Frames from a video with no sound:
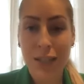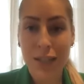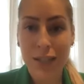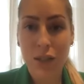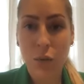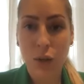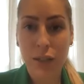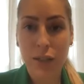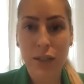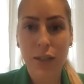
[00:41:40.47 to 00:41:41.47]
test the
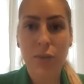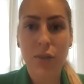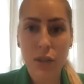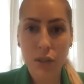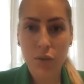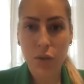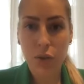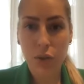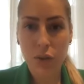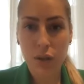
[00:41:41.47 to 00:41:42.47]
quality, see for
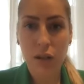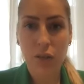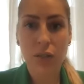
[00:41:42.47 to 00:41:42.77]
yourself,